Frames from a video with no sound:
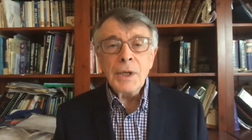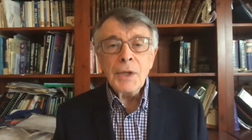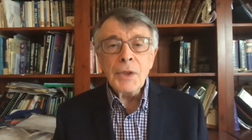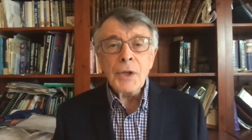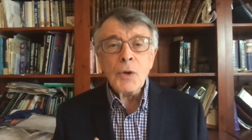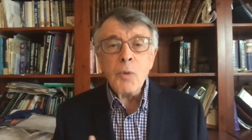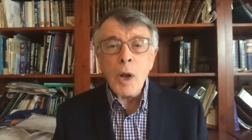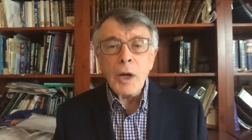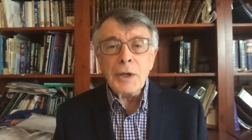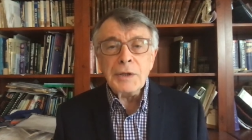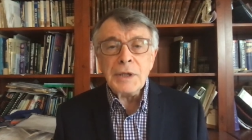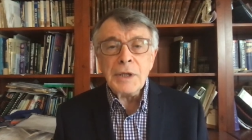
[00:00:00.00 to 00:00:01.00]
the
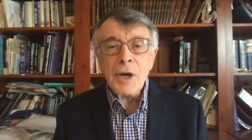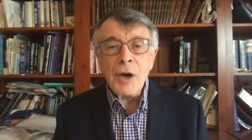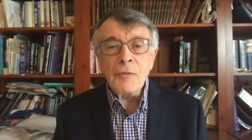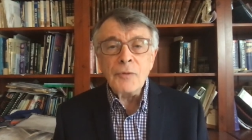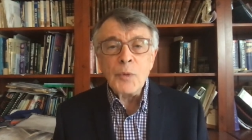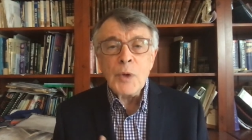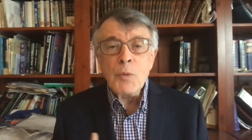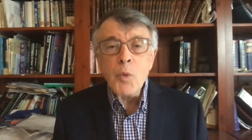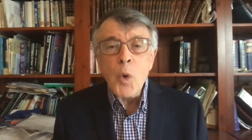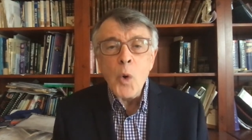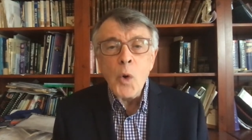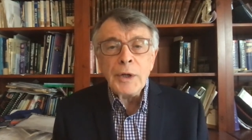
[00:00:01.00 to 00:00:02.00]
quality of
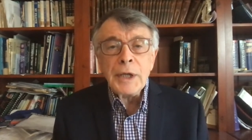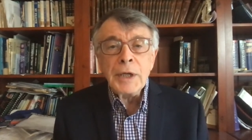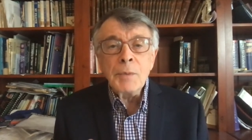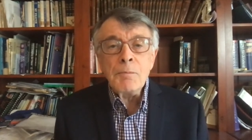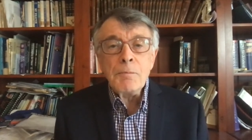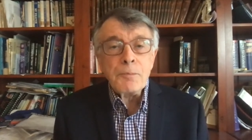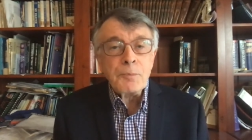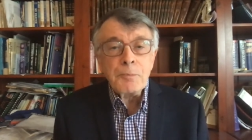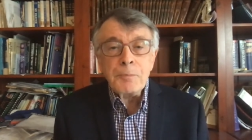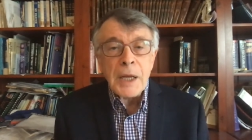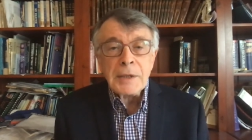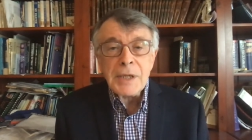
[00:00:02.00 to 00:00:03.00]
reward in
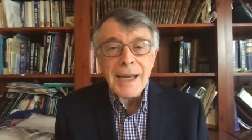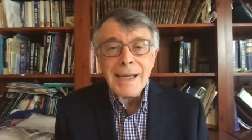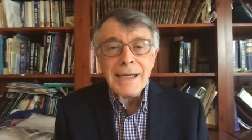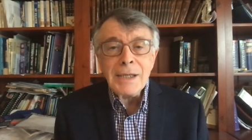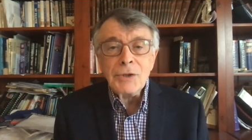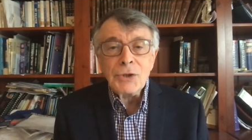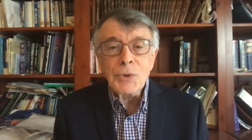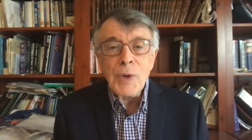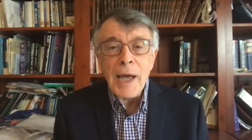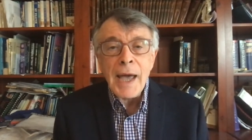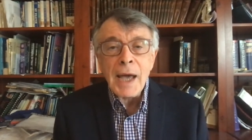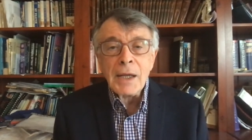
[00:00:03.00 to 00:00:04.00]
attending to
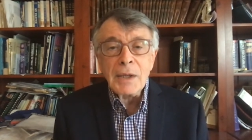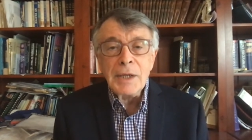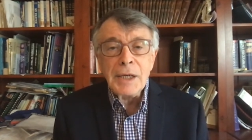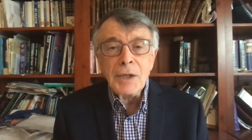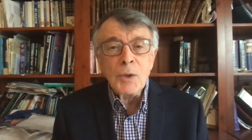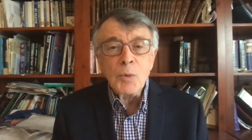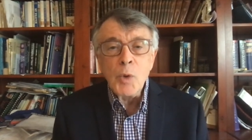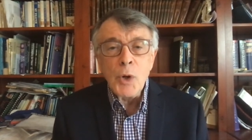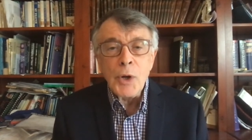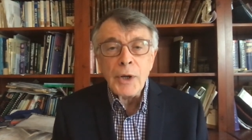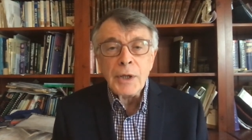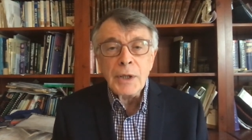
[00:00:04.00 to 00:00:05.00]
our clinical
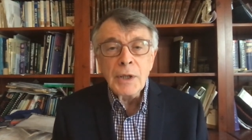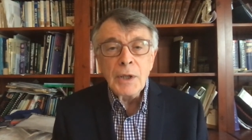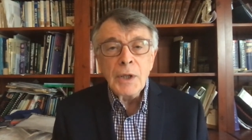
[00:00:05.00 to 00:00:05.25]
work.